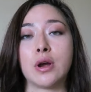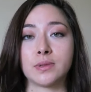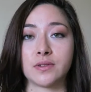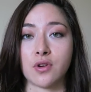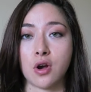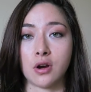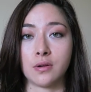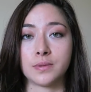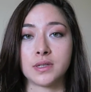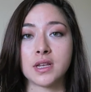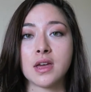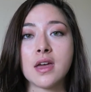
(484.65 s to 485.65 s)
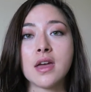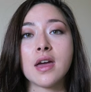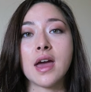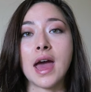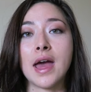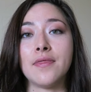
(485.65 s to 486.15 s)
grams of carbs.
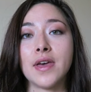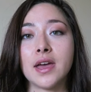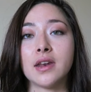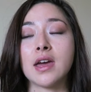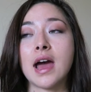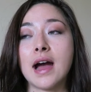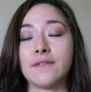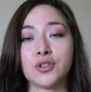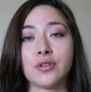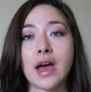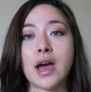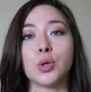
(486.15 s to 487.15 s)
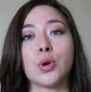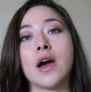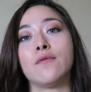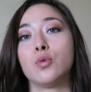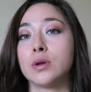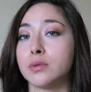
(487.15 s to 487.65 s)
And then after that, you
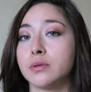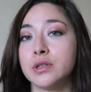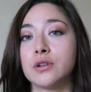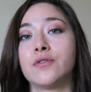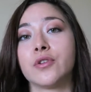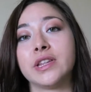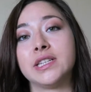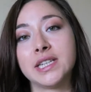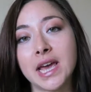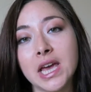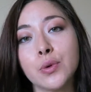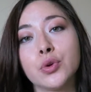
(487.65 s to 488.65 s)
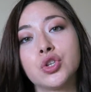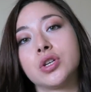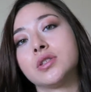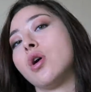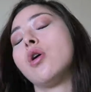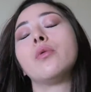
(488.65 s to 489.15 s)
have 1 more meal for the day, which
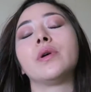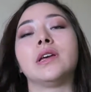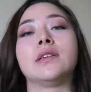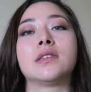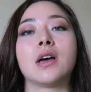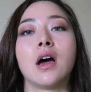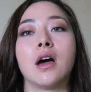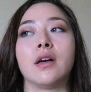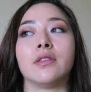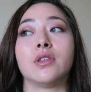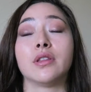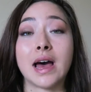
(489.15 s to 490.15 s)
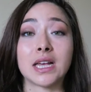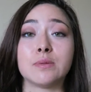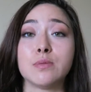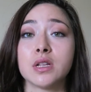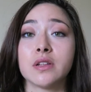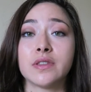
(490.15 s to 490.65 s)
is always, the
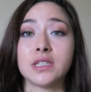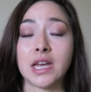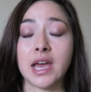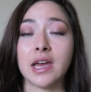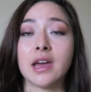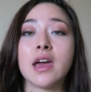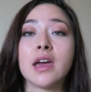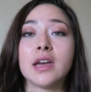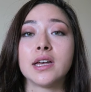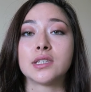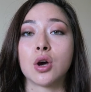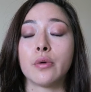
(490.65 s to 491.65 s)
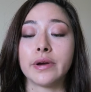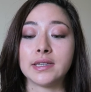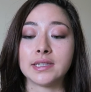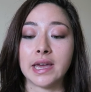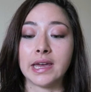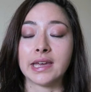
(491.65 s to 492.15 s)
last meal of the day is
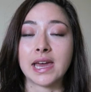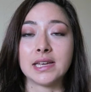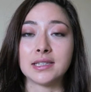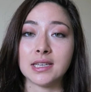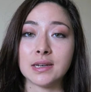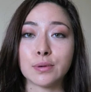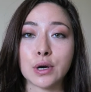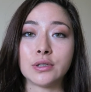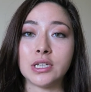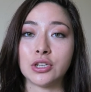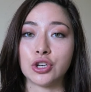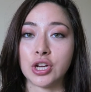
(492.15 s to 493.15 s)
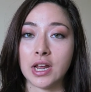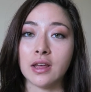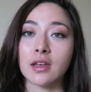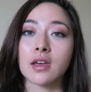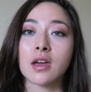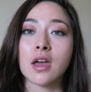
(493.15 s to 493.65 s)
always a casein protein
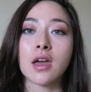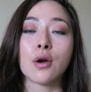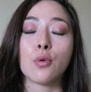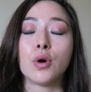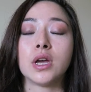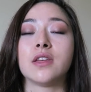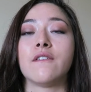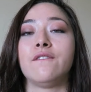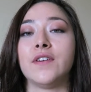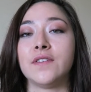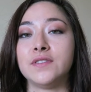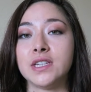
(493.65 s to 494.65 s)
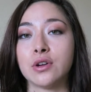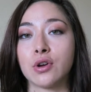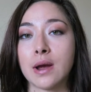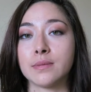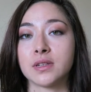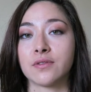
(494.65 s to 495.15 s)
shake with 50
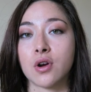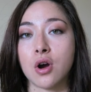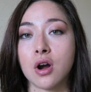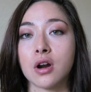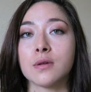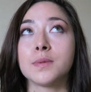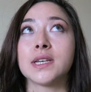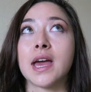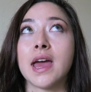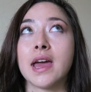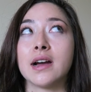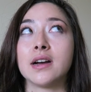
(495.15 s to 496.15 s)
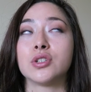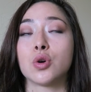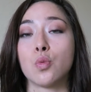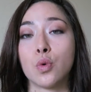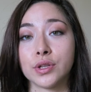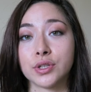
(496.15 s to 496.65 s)
grams of carbs and
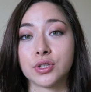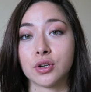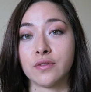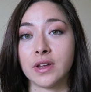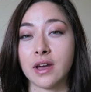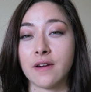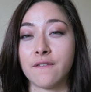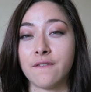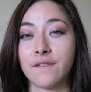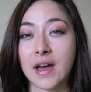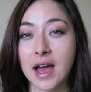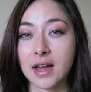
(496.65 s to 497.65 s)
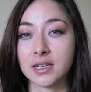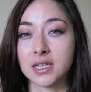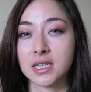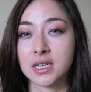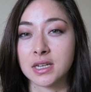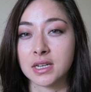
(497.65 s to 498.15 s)
1 serving of fat,